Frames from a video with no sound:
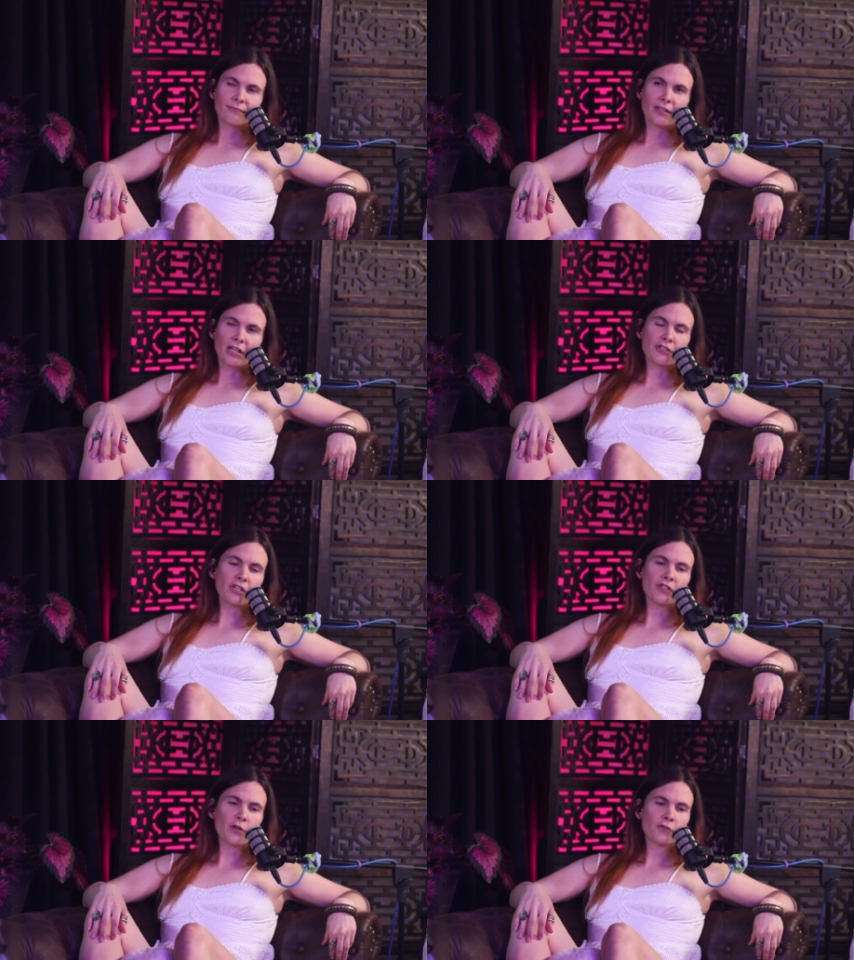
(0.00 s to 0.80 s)
It's yeah.
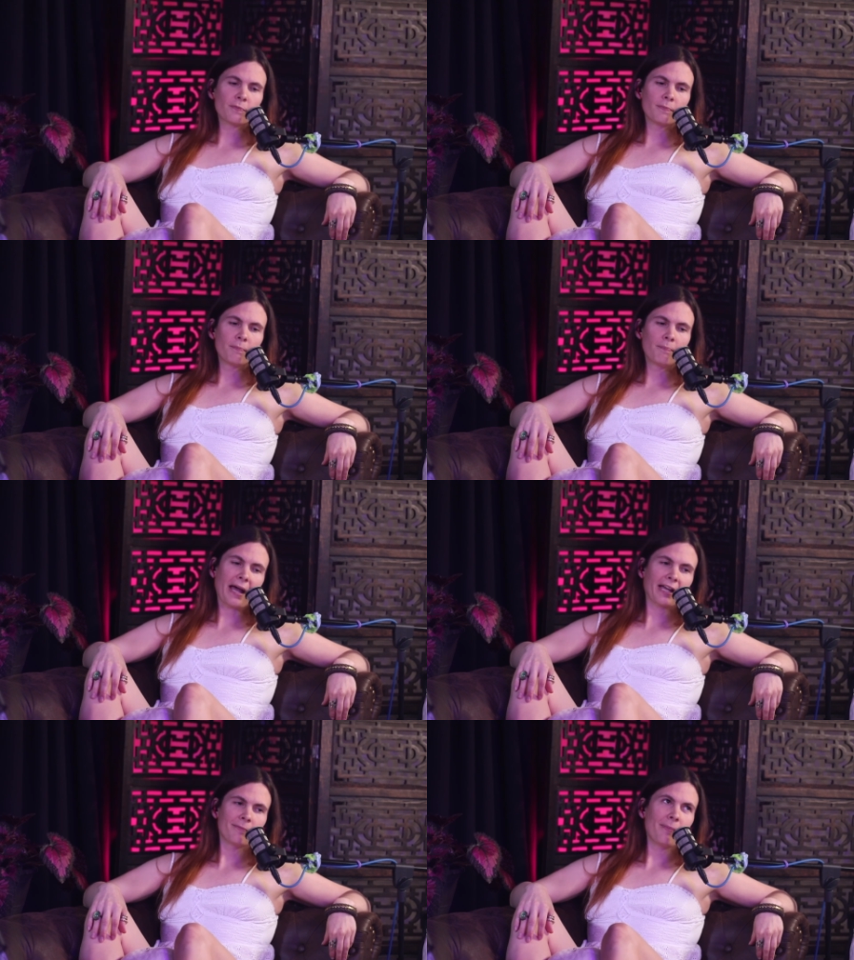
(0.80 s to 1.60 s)
just those
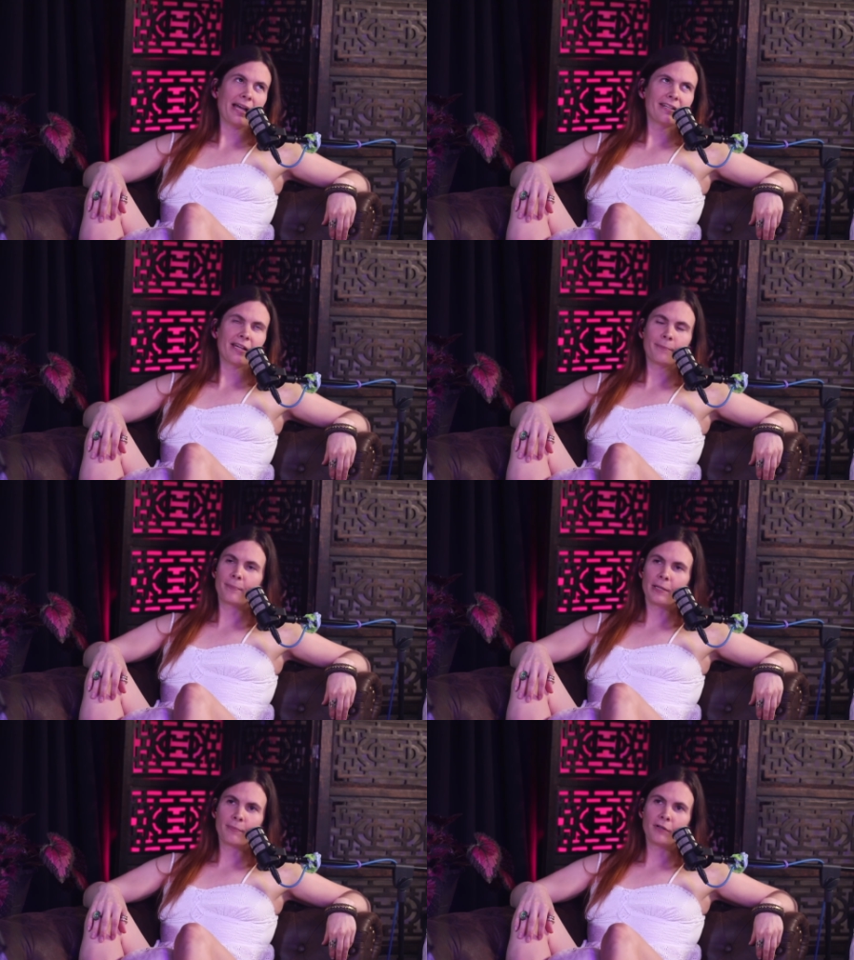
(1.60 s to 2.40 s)
back in my day
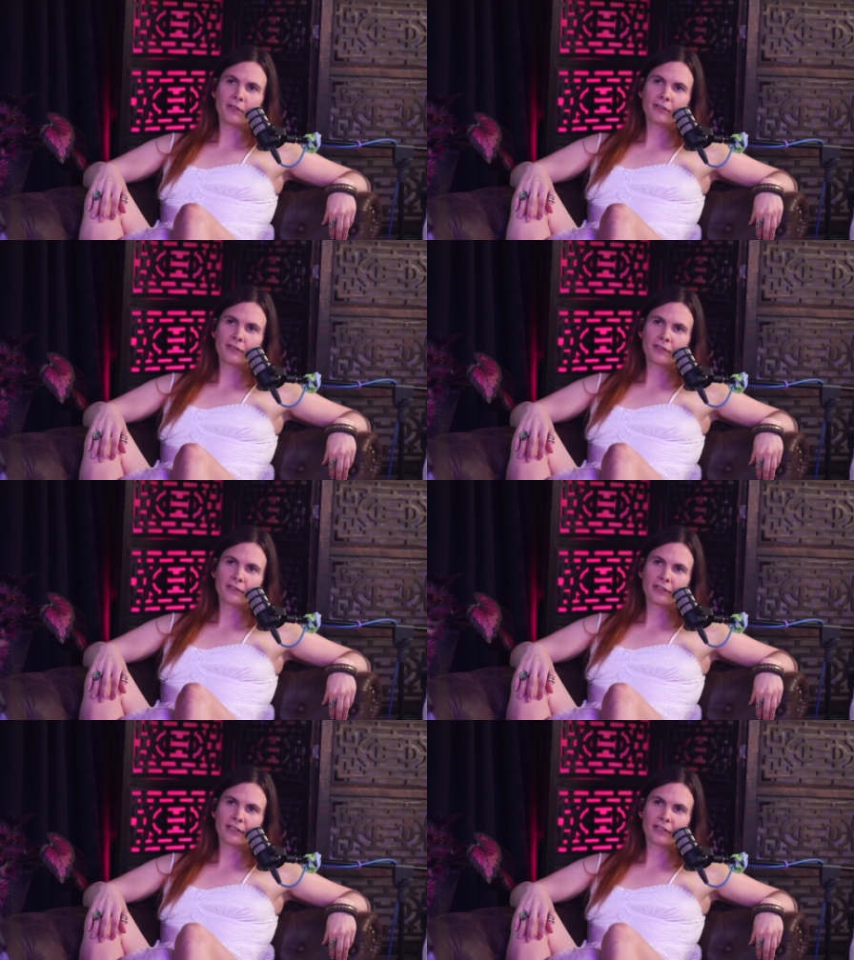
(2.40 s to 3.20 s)
people,
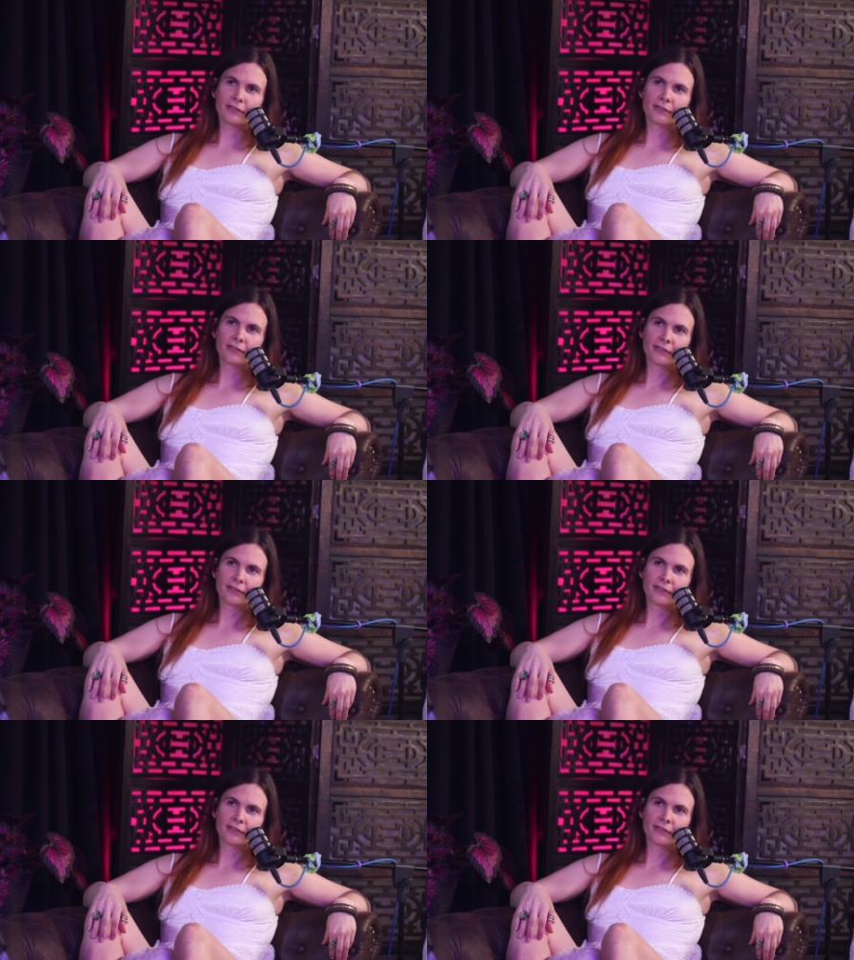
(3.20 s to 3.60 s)
you know.